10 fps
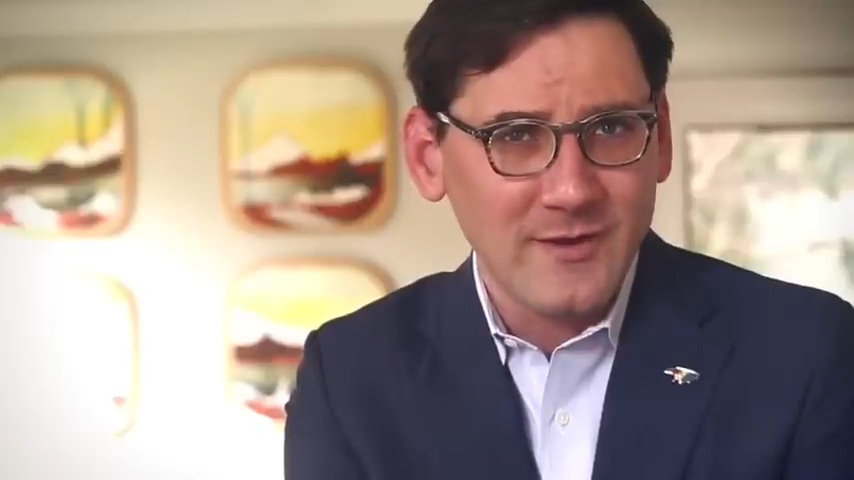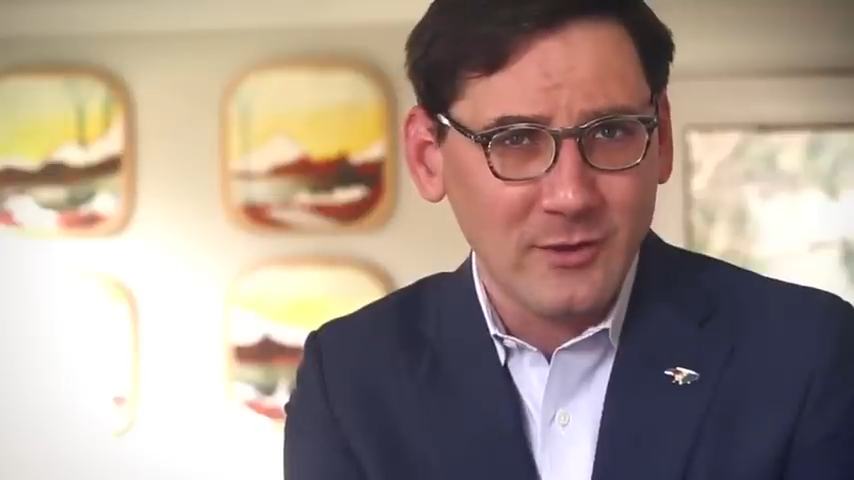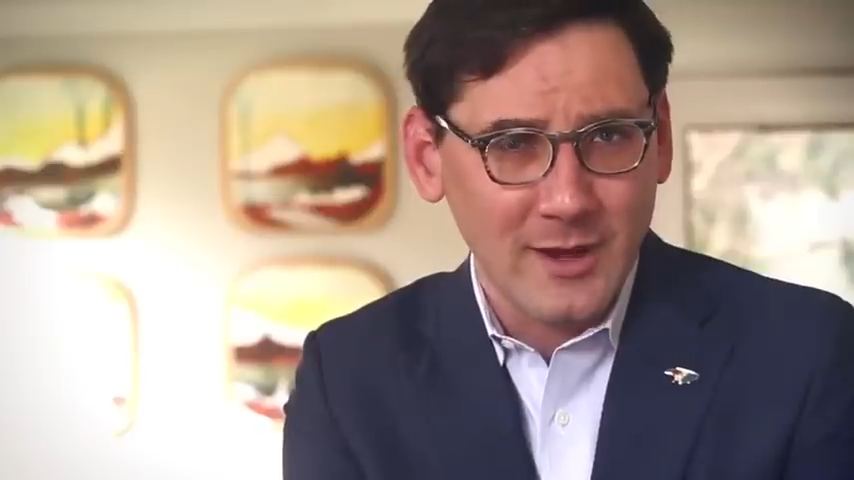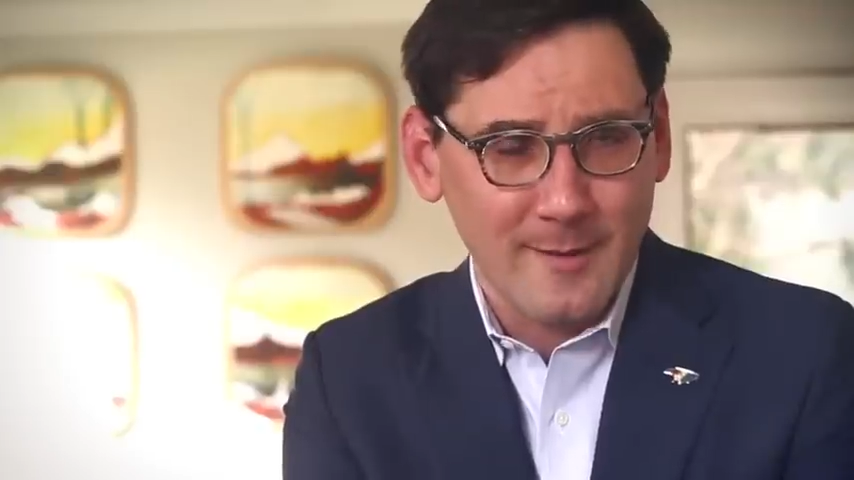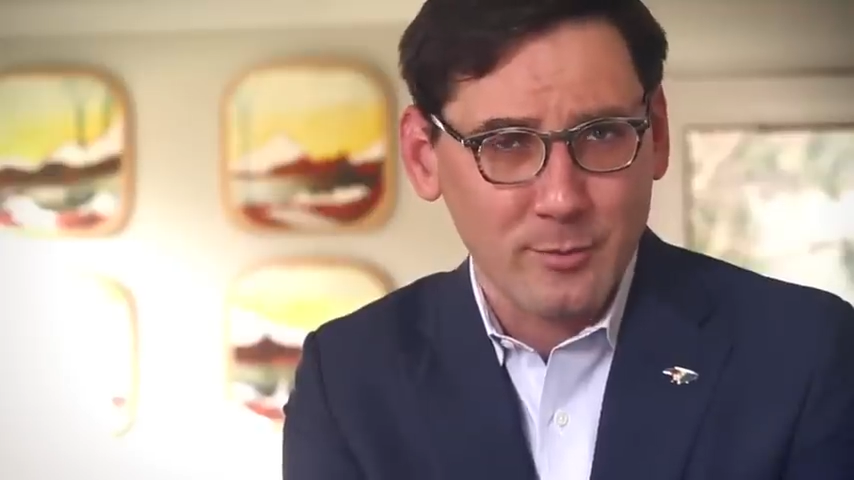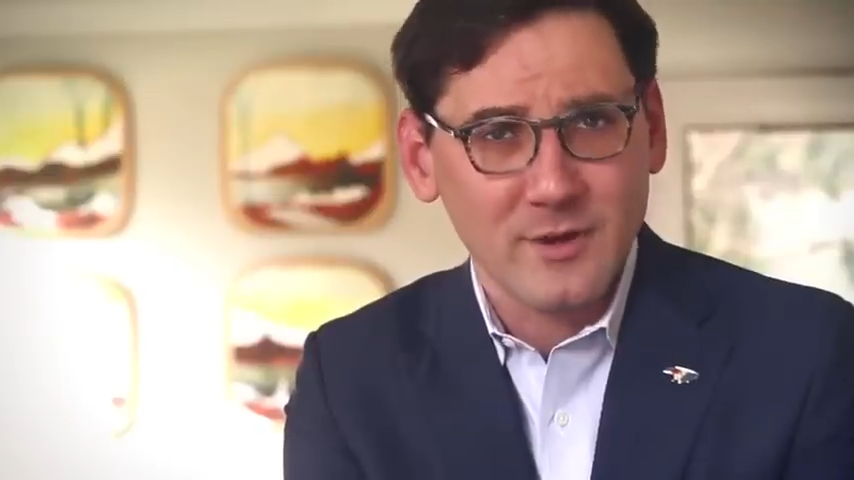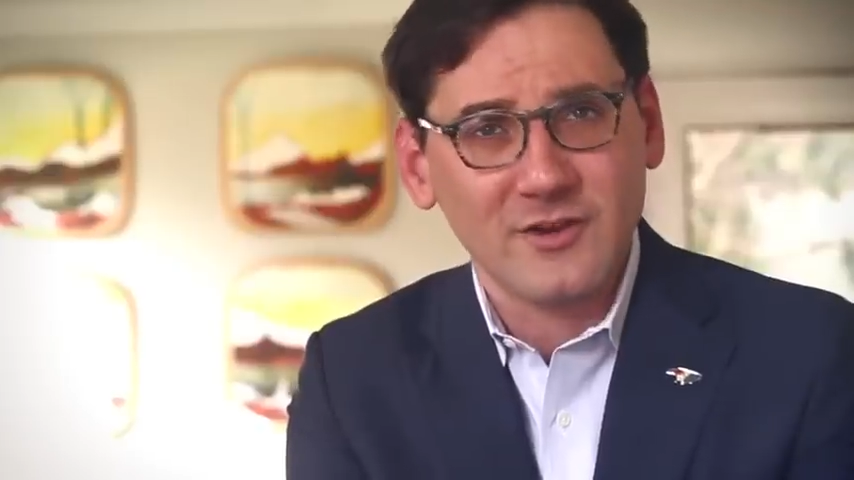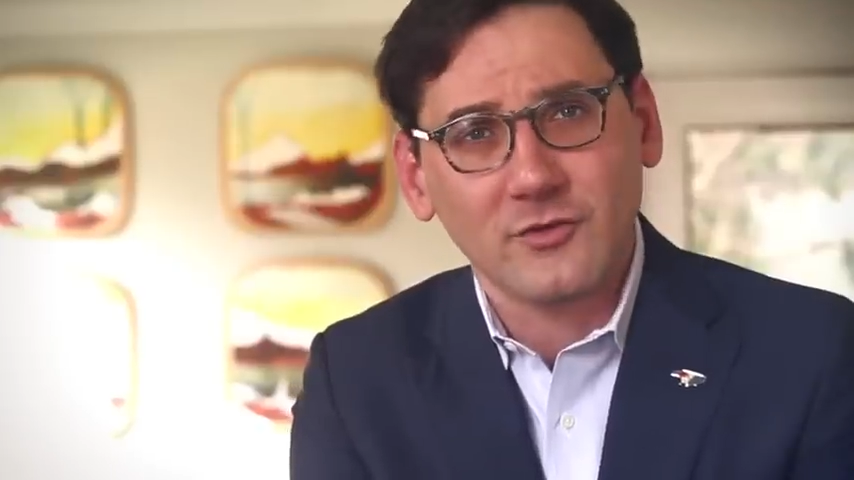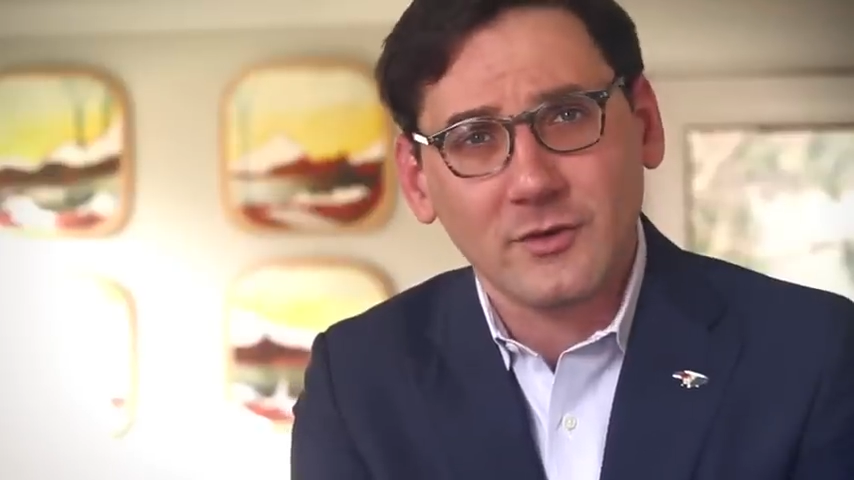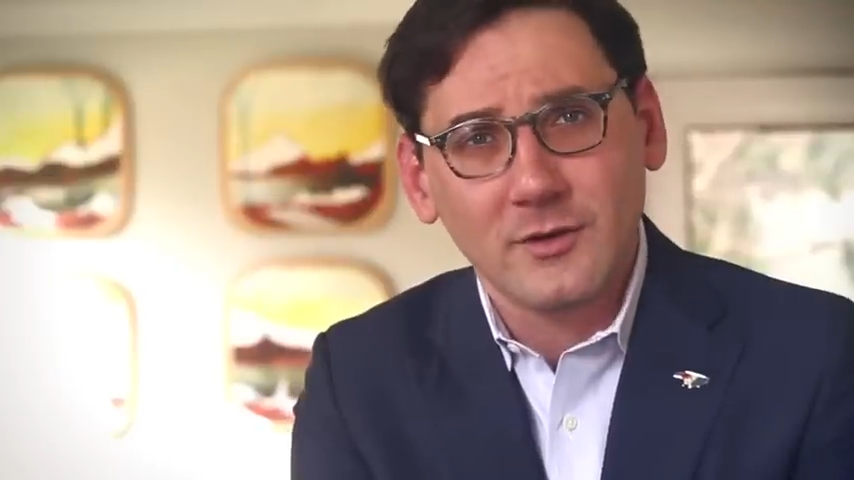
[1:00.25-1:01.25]
field
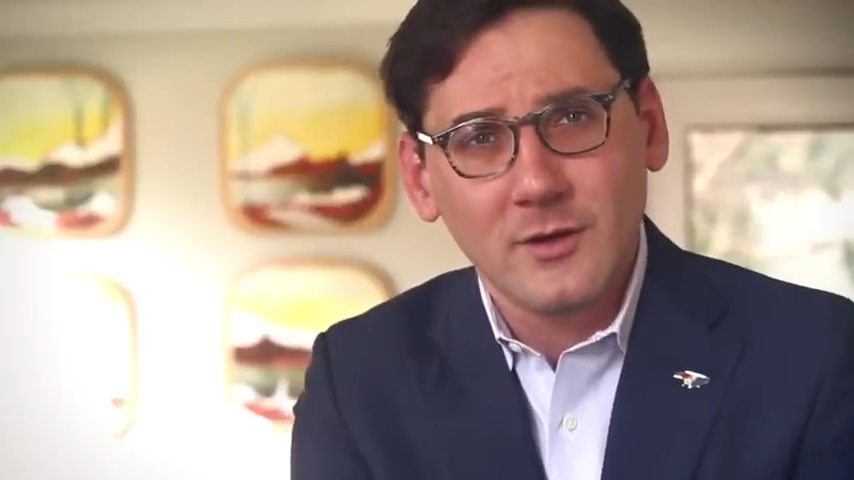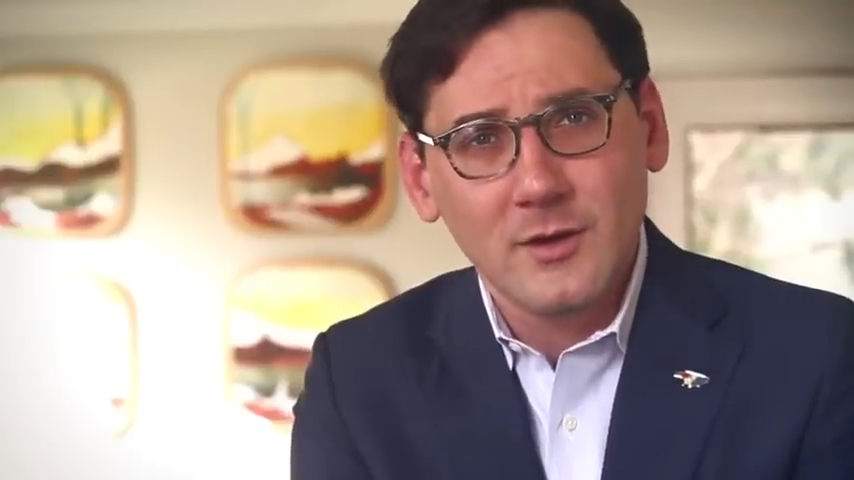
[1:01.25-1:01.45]
operation.